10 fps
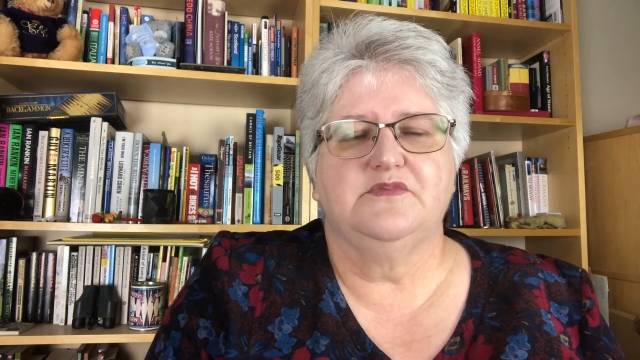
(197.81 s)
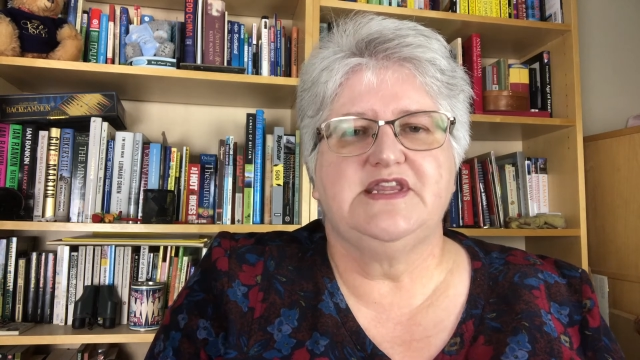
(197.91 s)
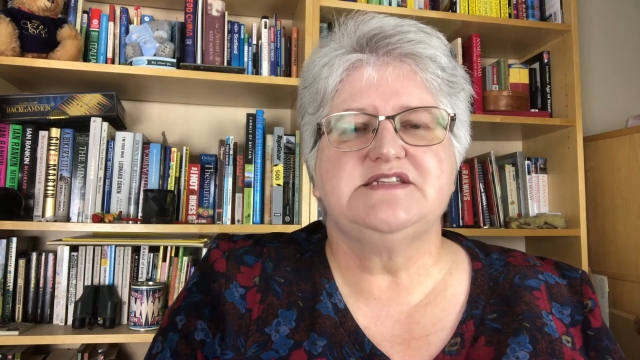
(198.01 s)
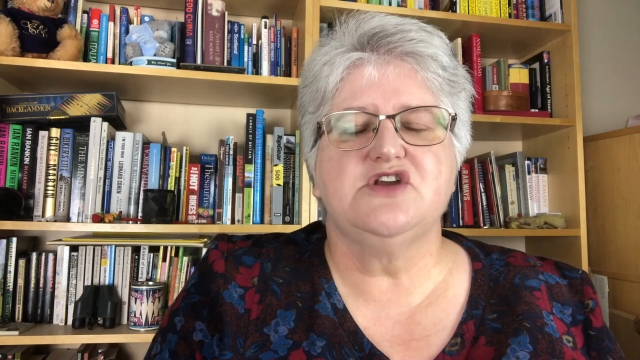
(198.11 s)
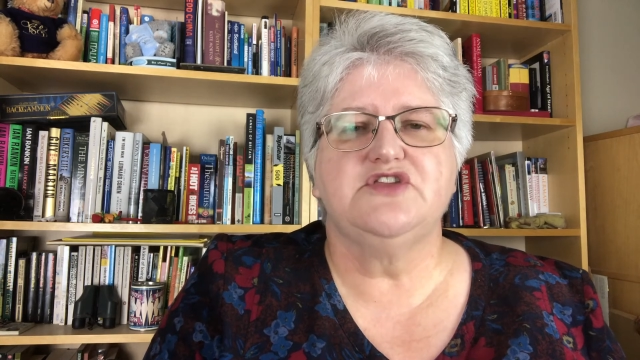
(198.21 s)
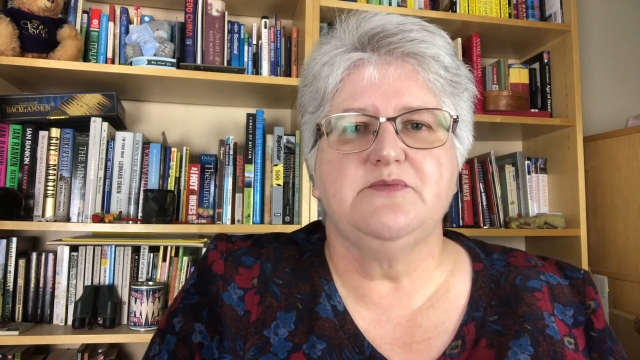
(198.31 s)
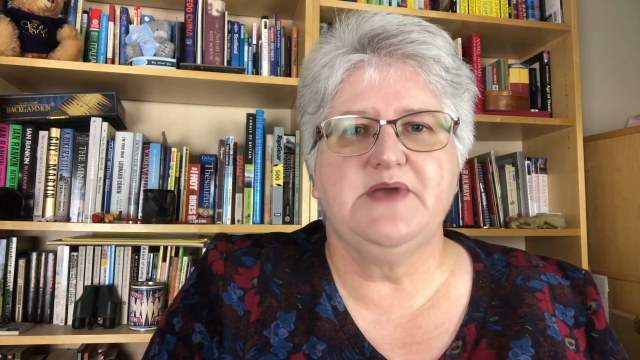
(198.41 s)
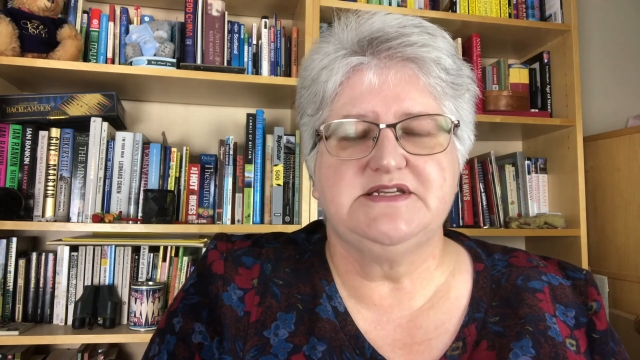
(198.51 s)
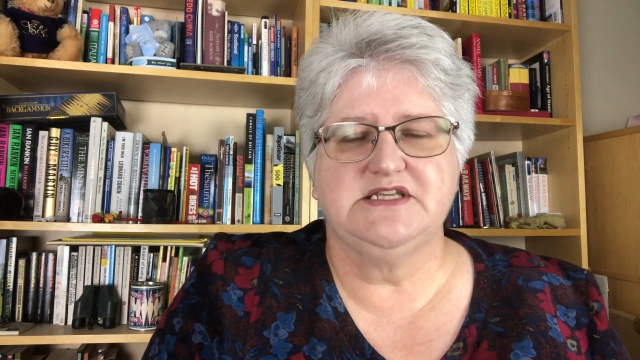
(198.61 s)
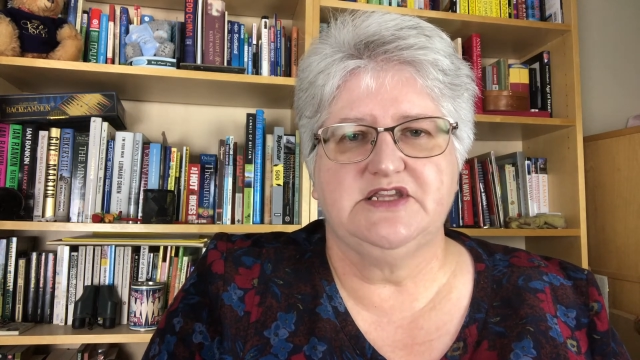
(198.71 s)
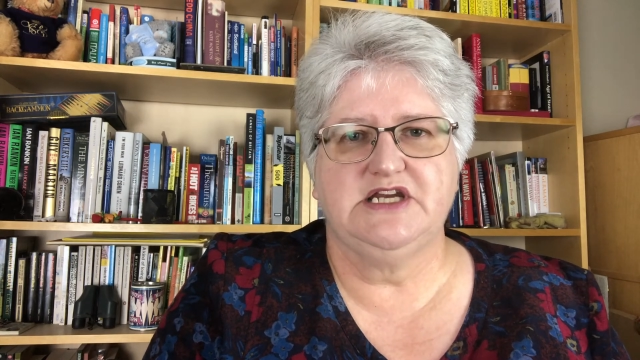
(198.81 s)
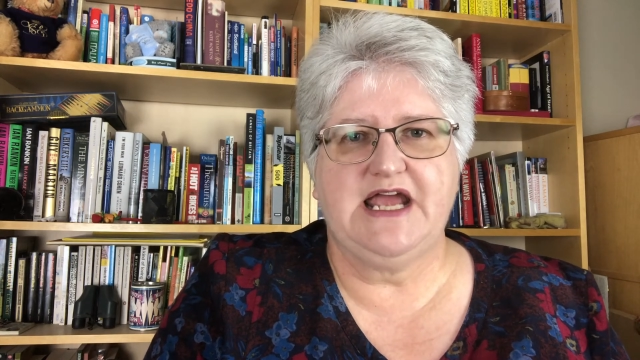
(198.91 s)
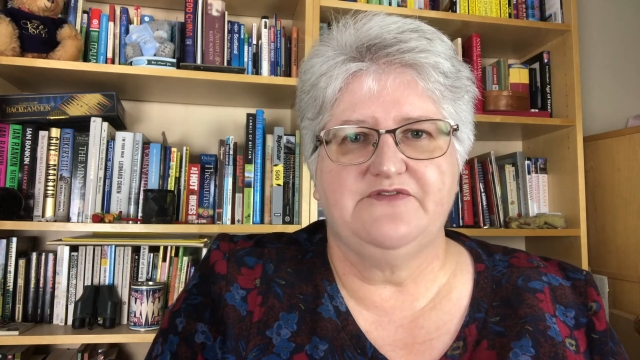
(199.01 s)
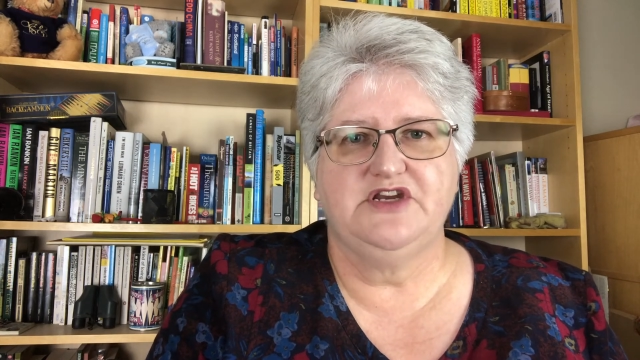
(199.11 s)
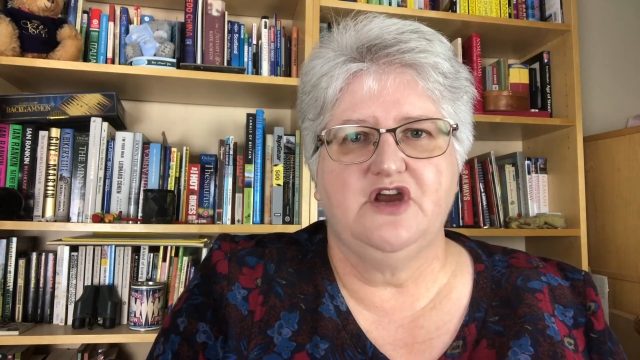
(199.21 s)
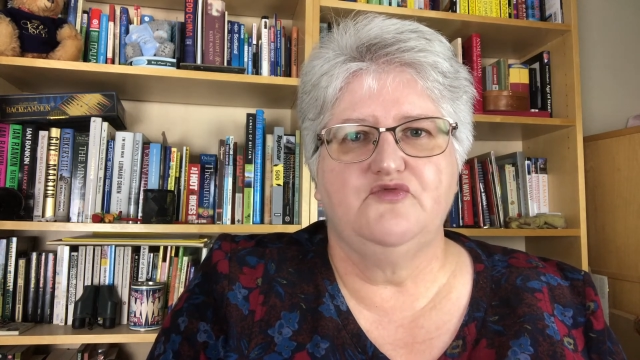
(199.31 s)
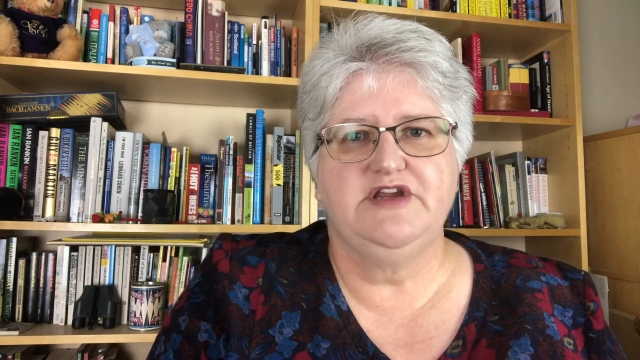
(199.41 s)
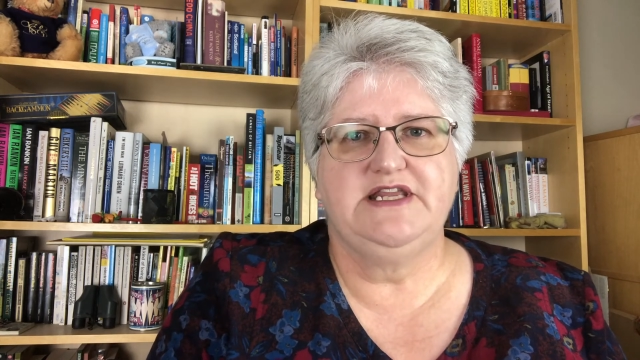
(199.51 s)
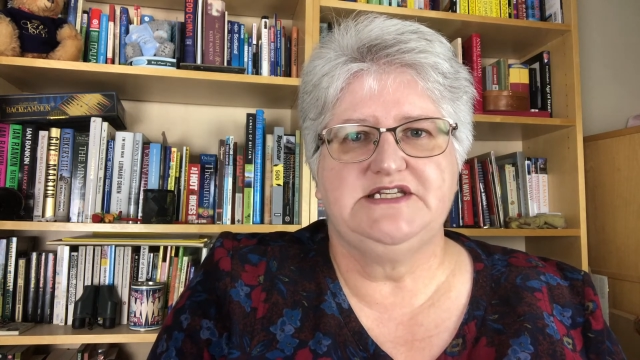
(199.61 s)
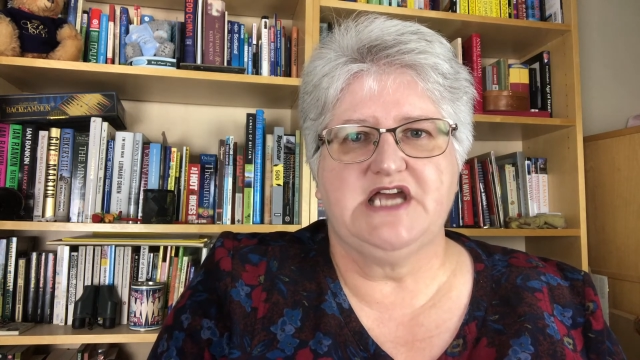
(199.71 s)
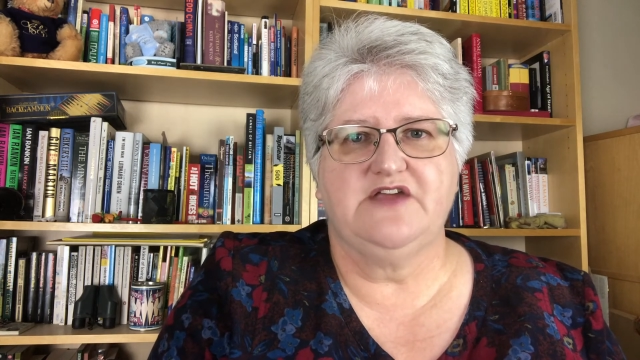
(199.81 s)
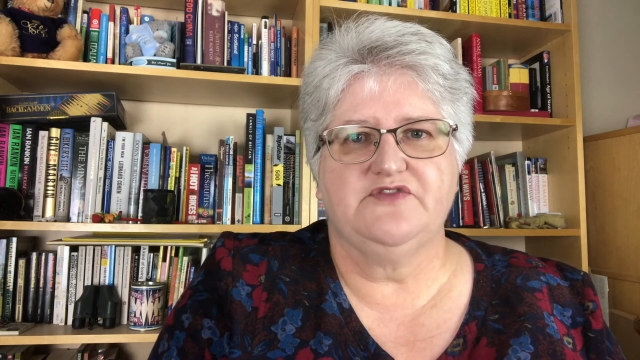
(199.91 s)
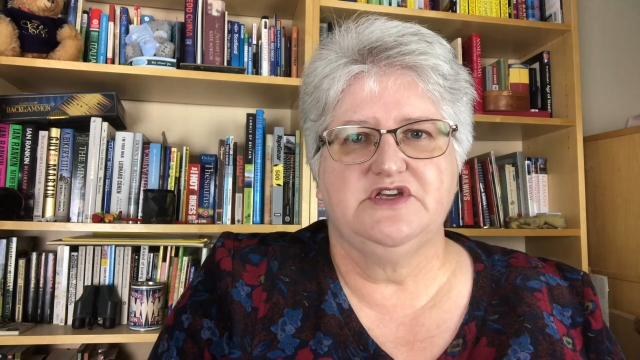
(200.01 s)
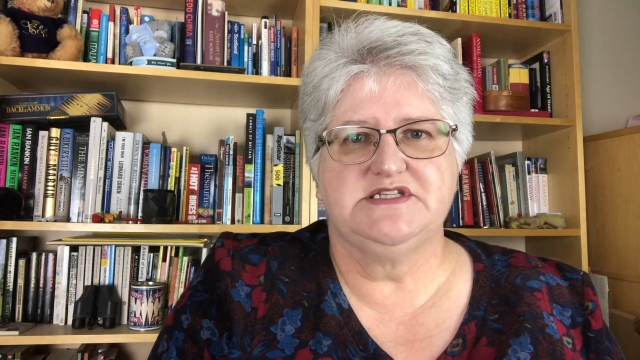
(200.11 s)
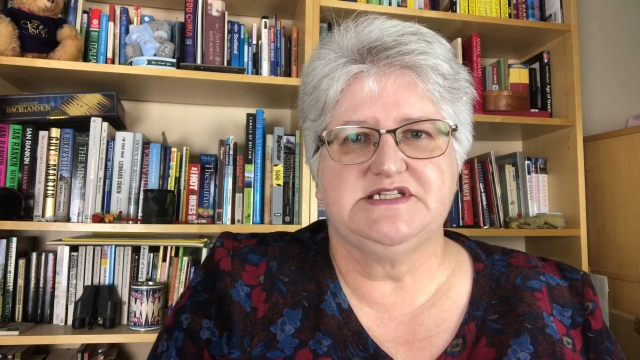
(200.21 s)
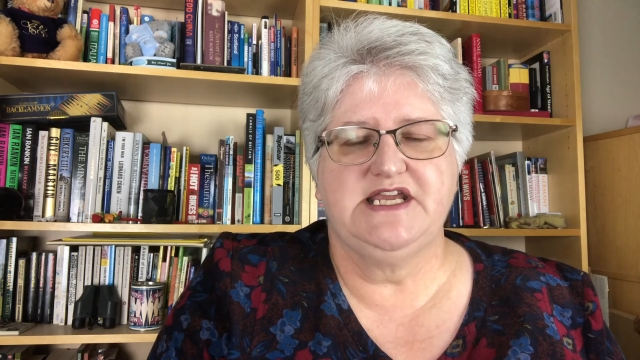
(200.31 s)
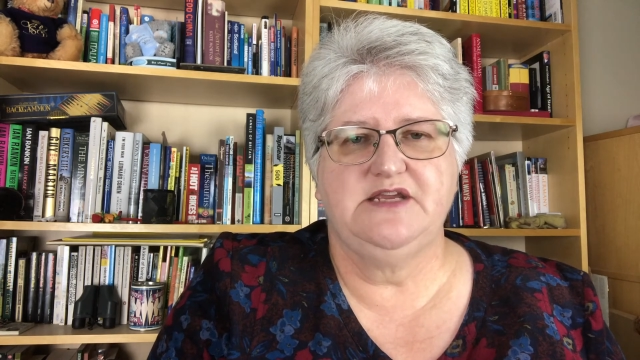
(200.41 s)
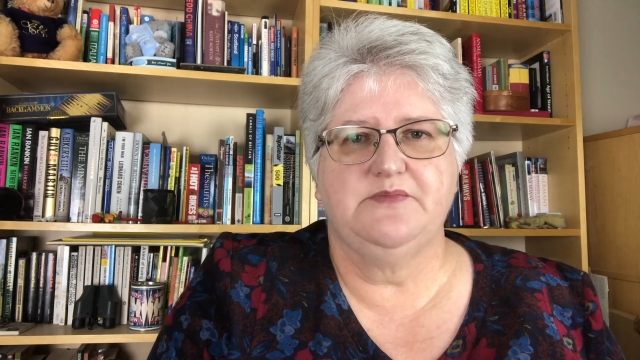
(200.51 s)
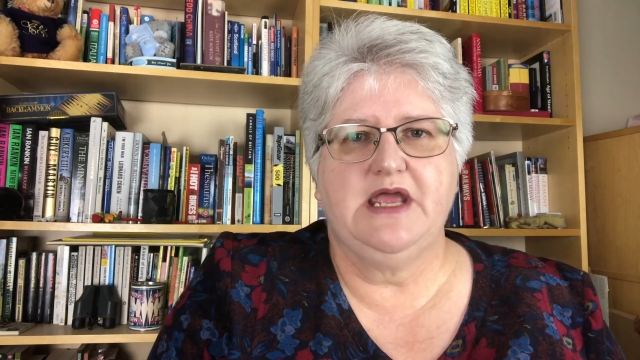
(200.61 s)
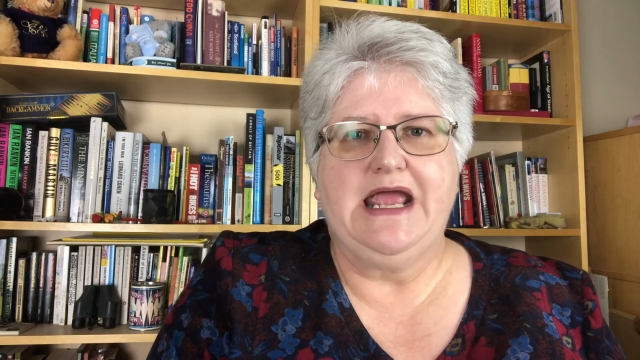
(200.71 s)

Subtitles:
There's nothing better than having a really diverse team.